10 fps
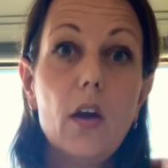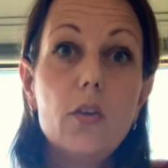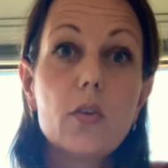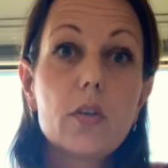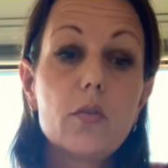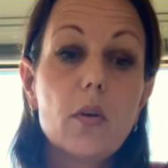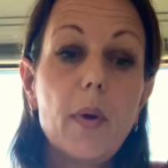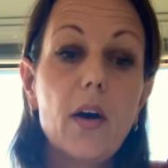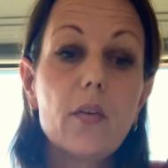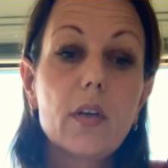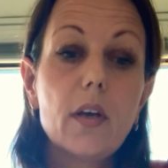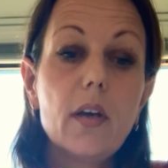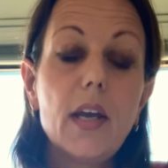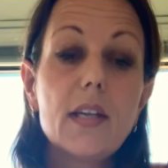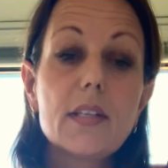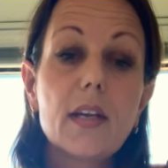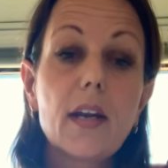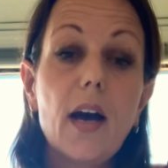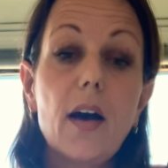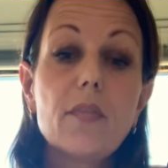you can do about
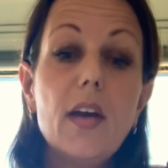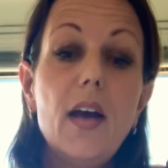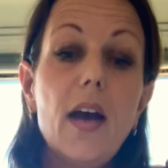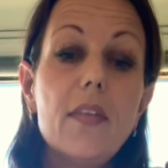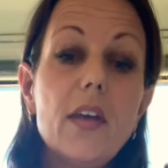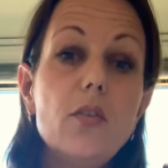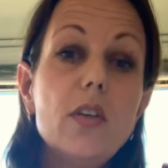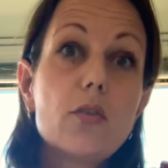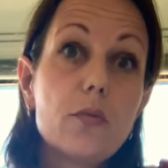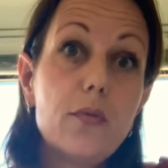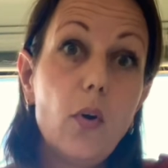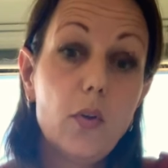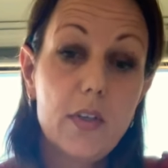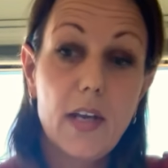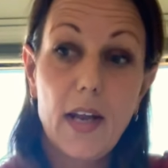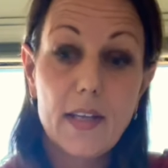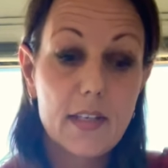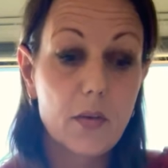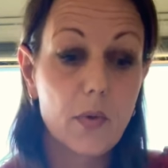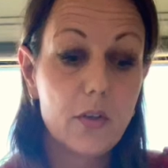18.5, and then you need to fold the
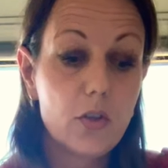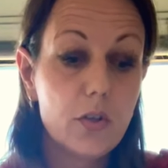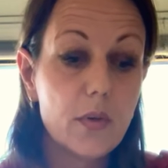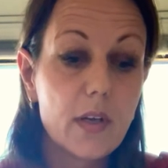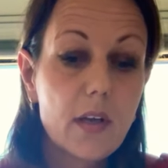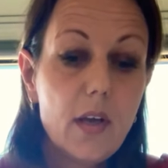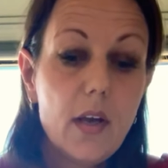elastic when you do it,